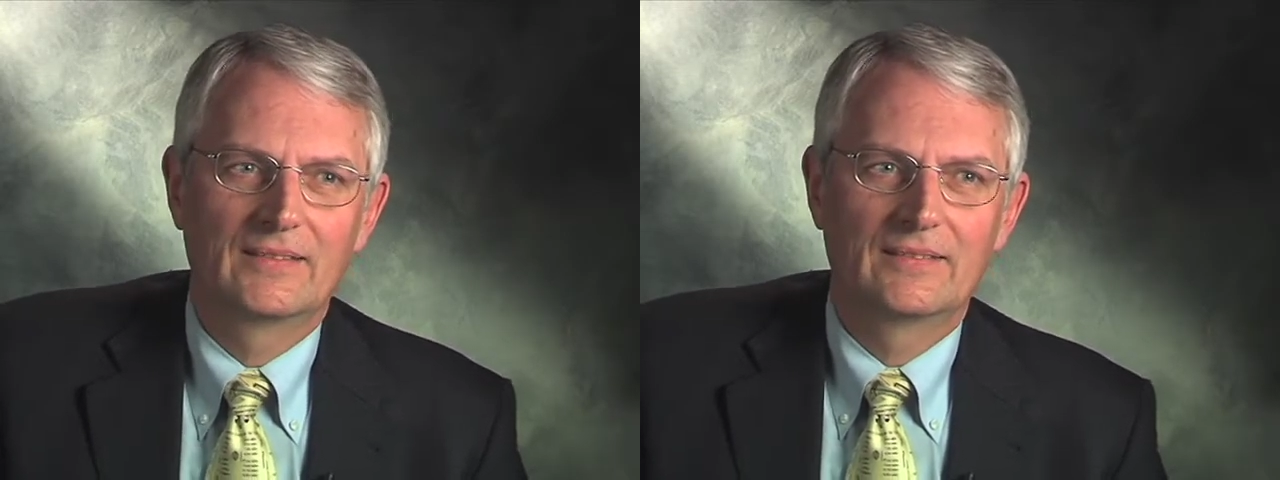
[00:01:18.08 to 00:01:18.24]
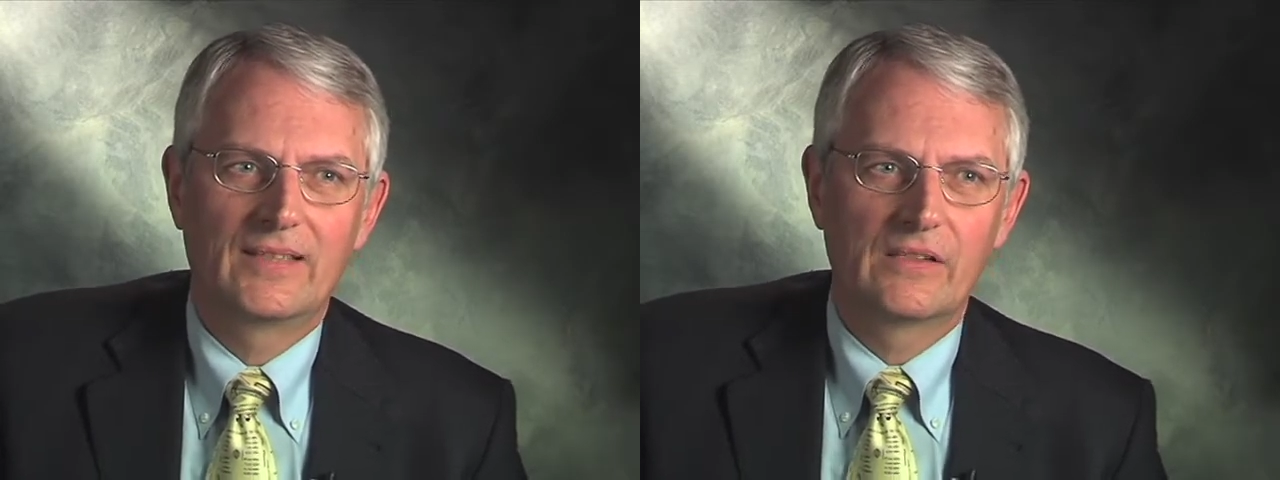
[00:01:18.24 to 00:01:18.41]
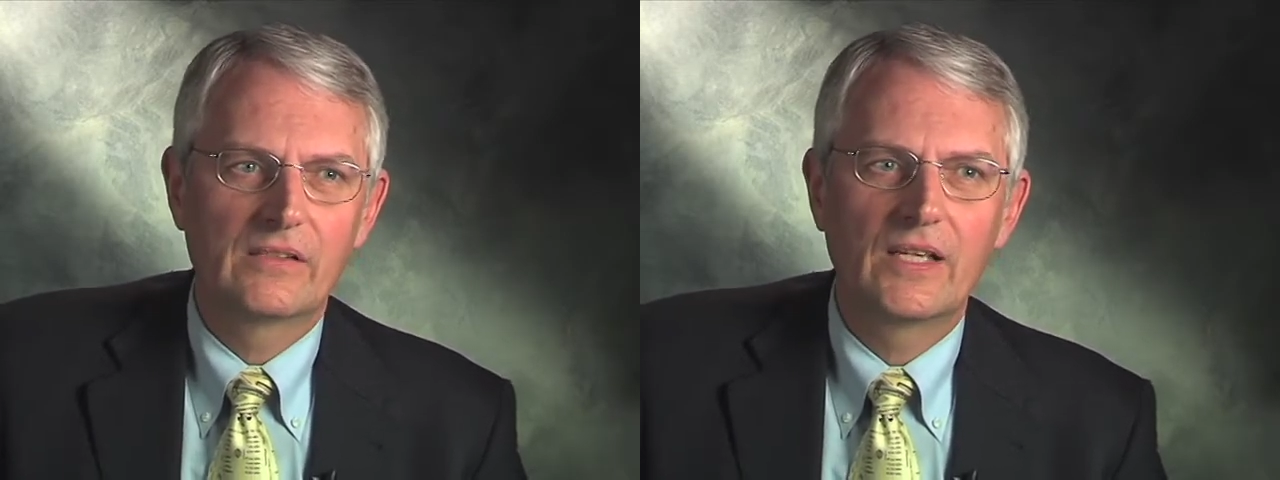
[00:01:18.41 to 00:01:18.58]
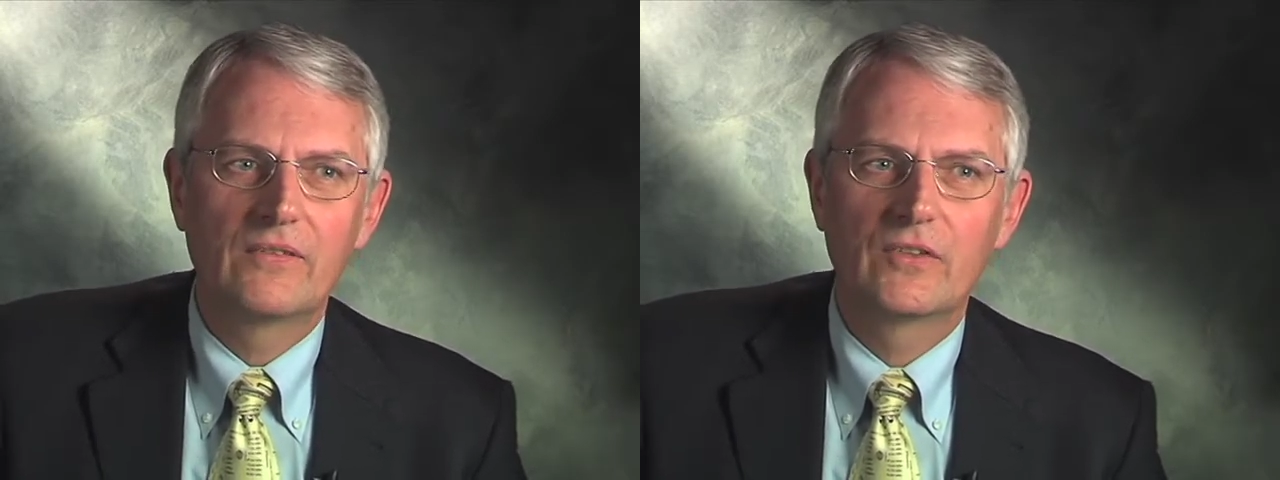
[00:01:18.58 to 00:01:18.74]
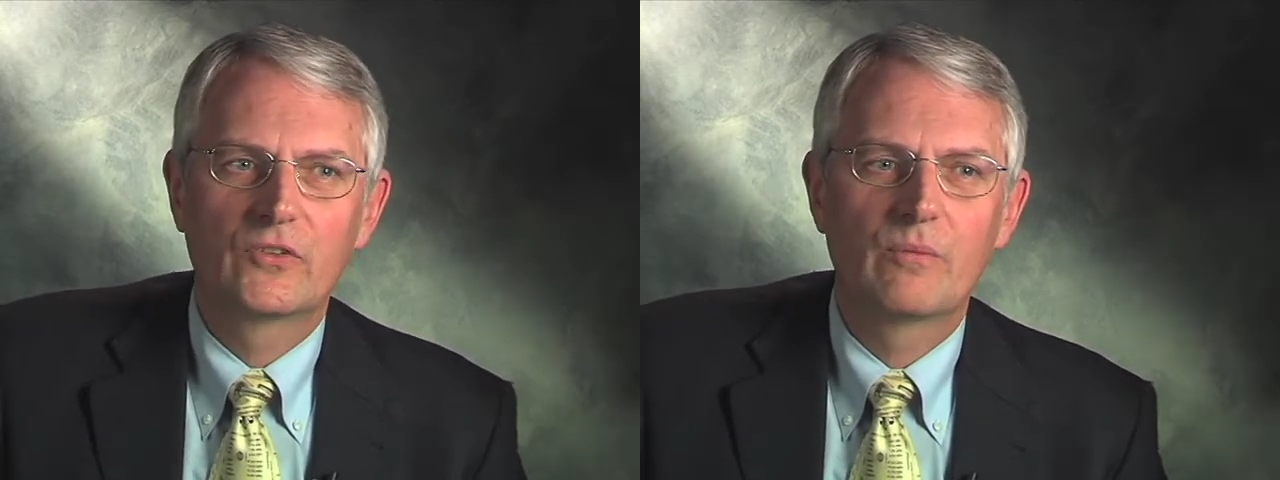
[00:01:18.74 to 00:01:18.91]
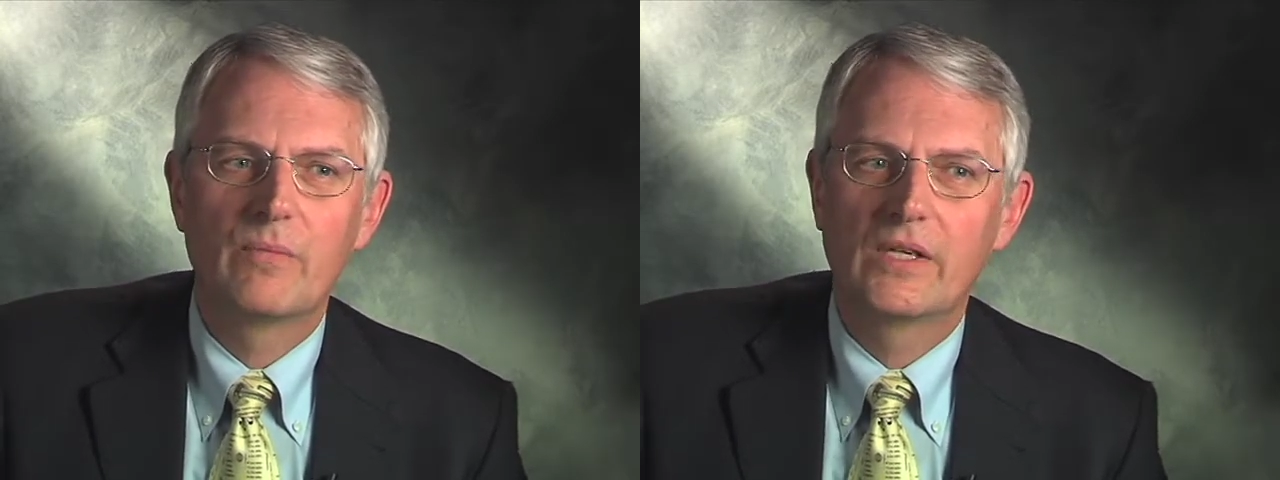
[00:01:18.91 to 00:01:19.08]
That saved
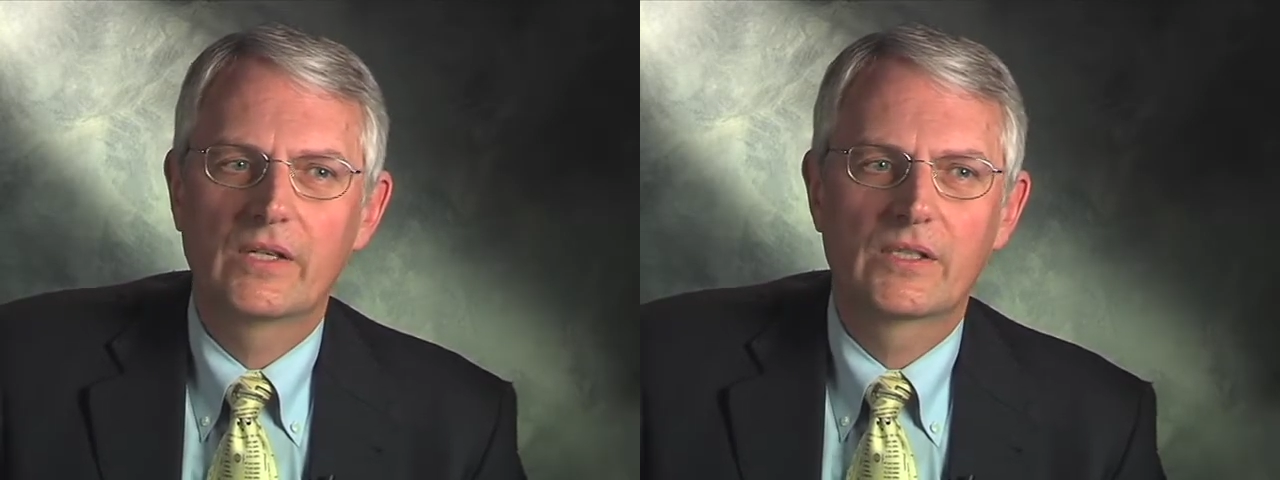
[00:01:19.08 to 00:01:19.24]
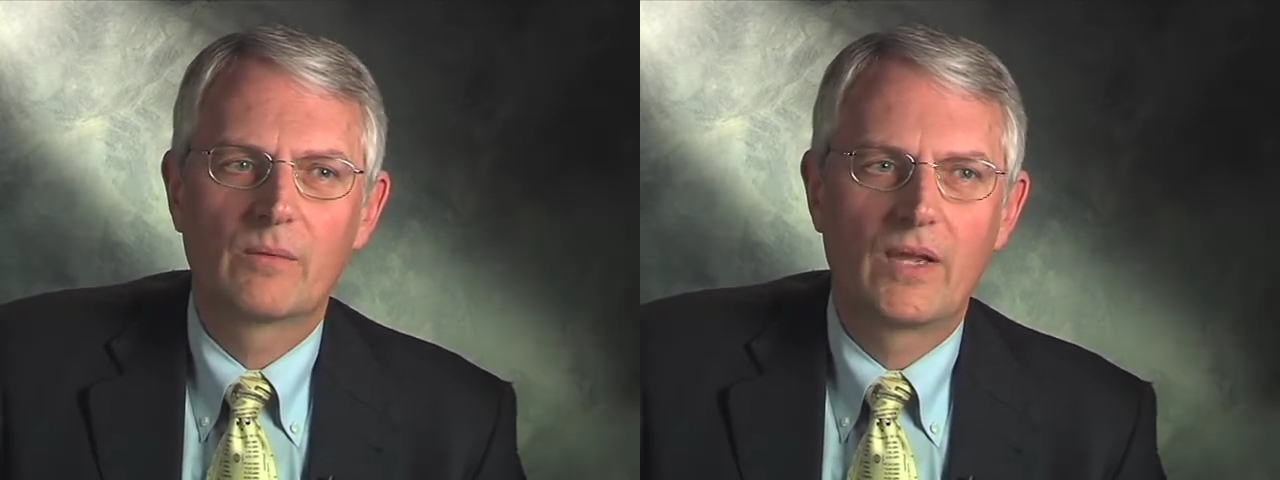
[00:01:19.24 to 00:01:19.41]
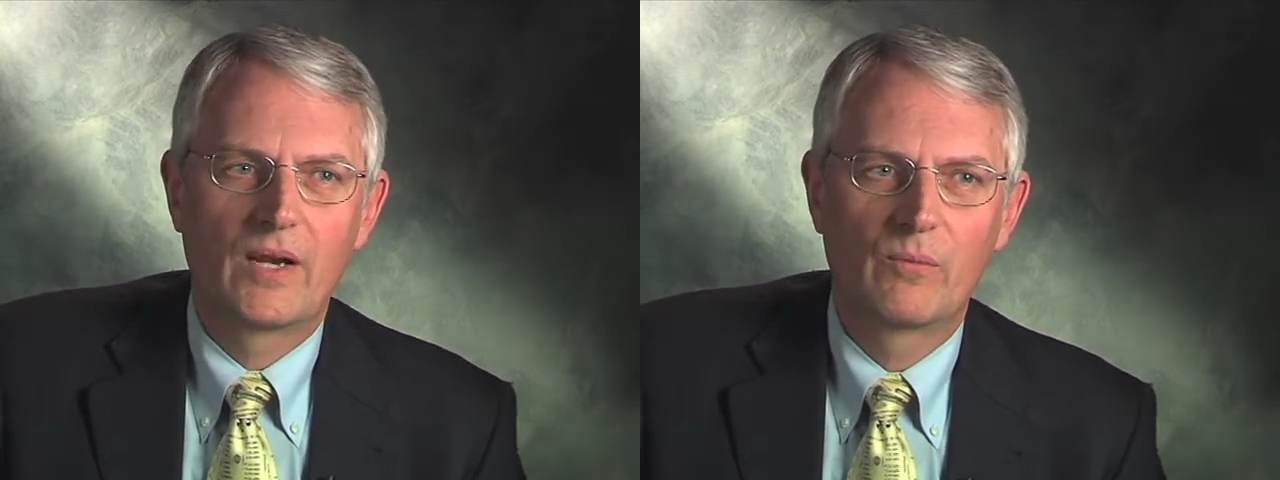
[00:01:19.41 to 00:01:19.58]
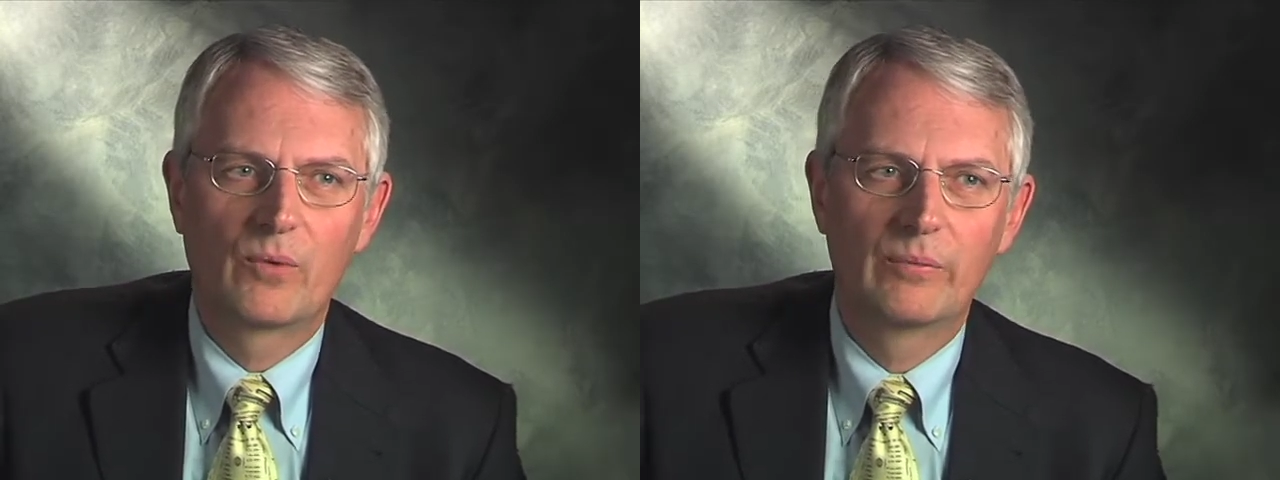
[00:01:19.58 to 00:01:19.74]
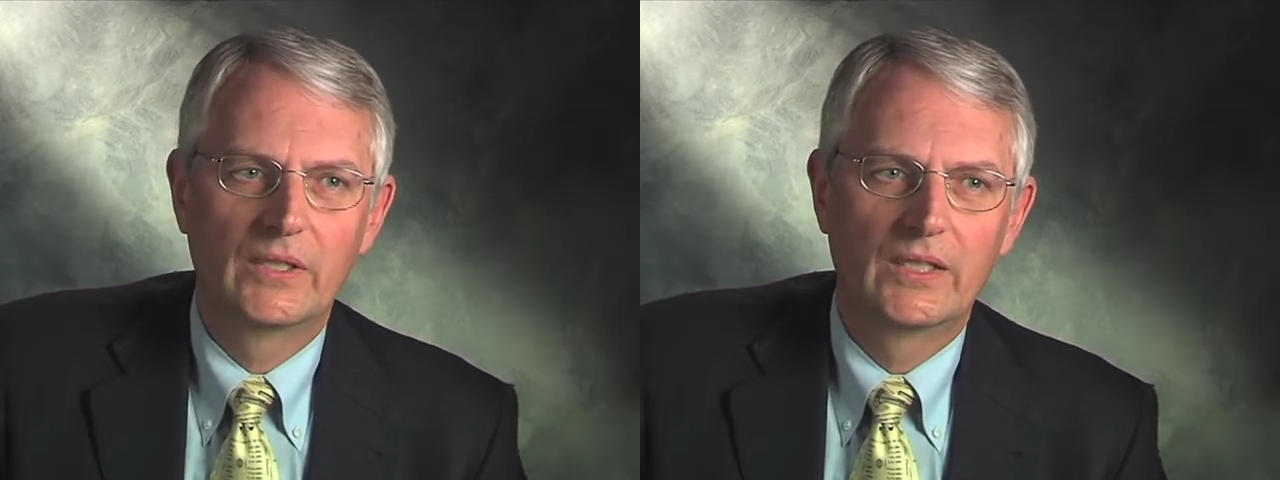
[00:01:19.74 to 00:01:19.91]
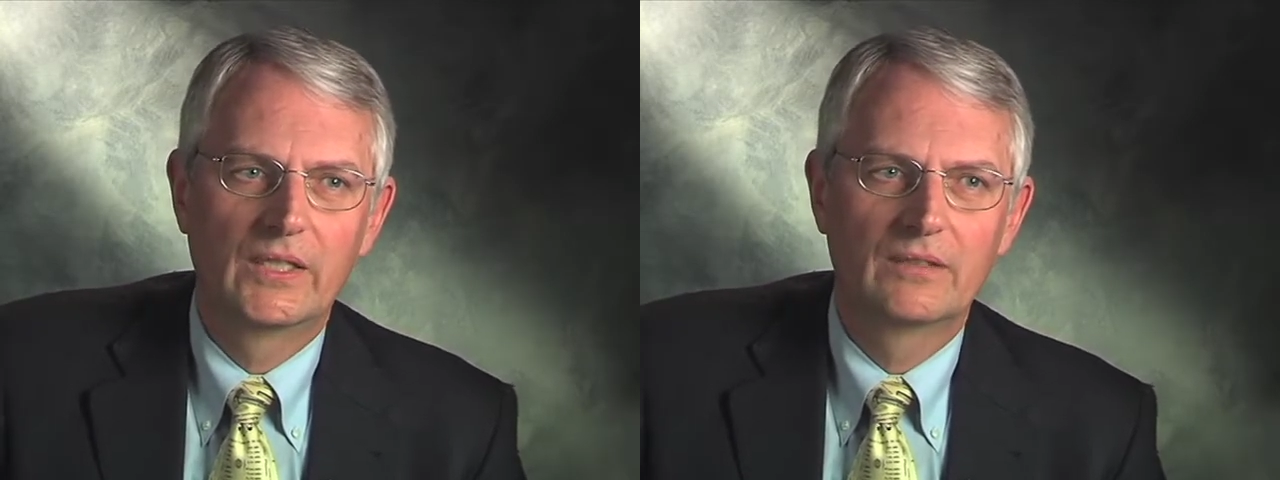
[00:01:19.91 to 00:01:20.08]
a tremendous amount of
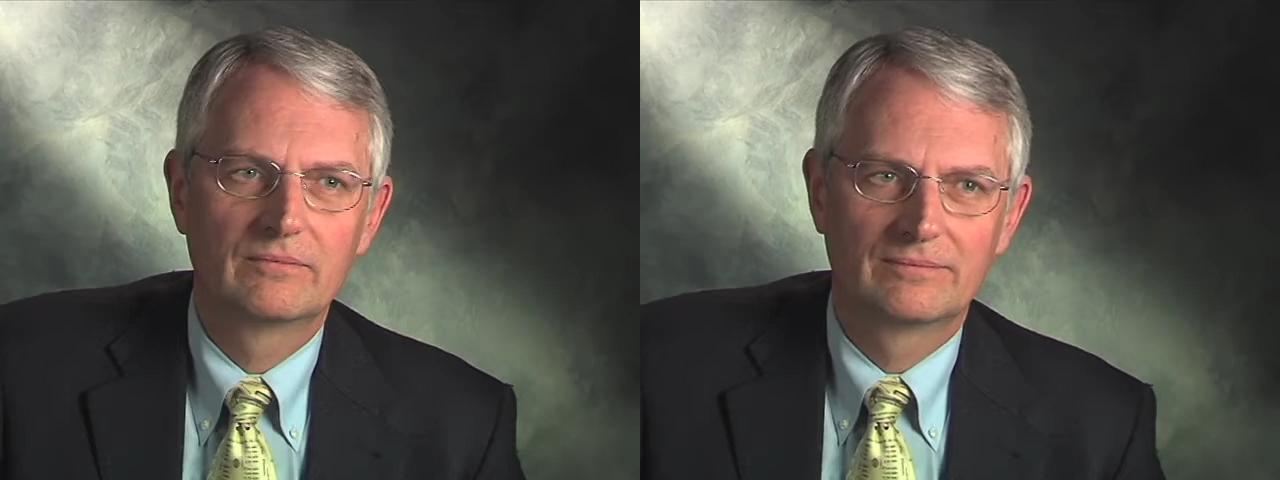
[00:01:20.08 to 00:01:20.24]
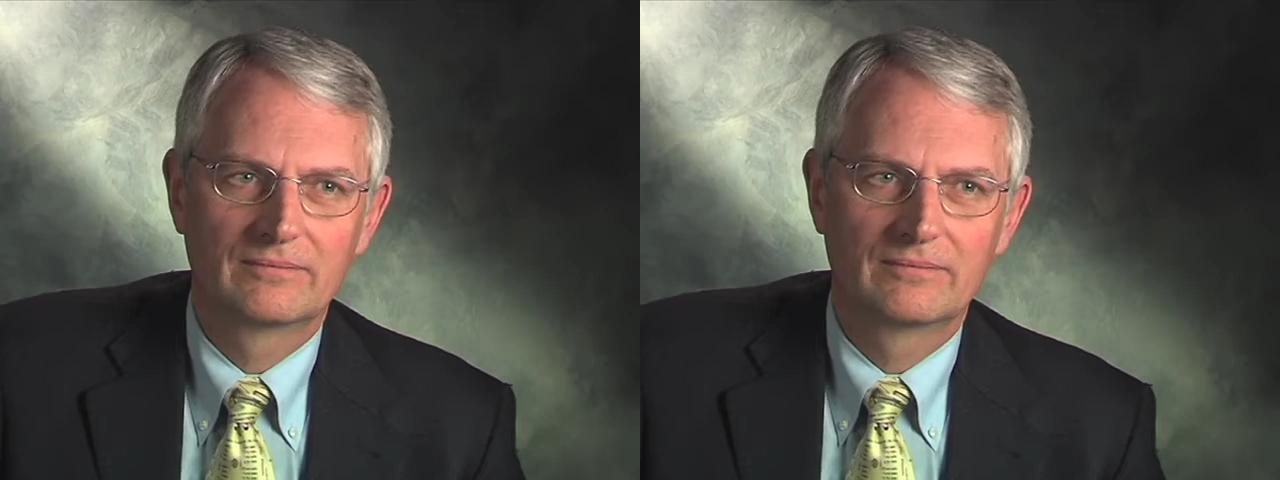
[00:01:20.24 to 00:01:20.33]
morbidity.